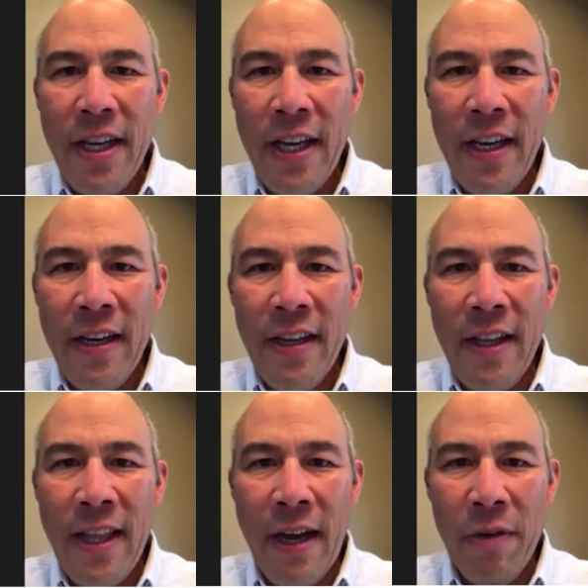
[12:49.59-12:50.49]
and
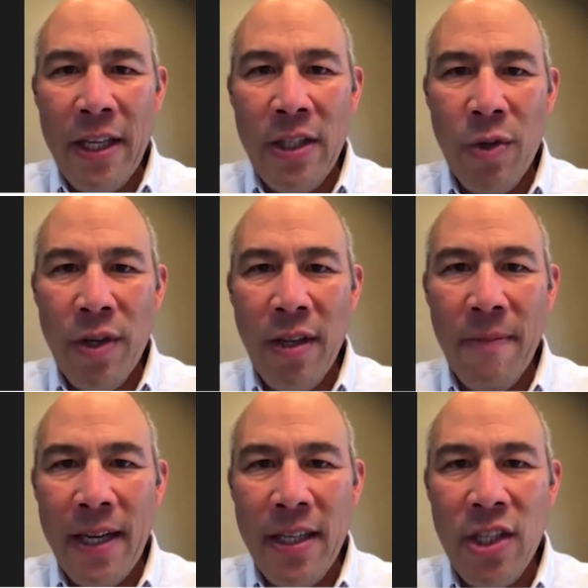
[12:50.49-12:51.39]
that will lead to another
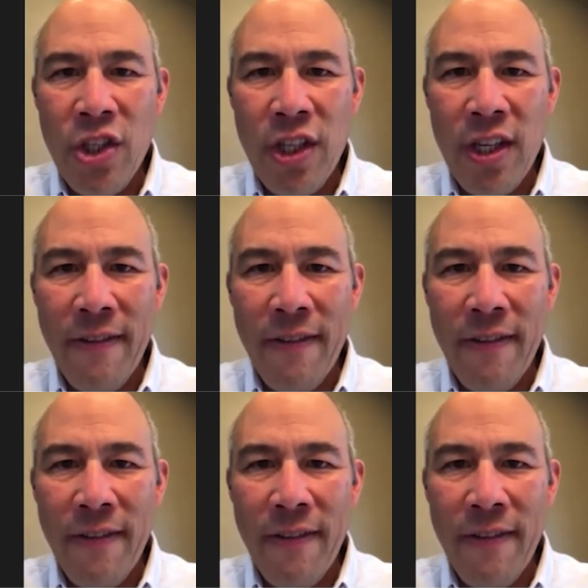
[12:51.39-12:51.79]
bad decision,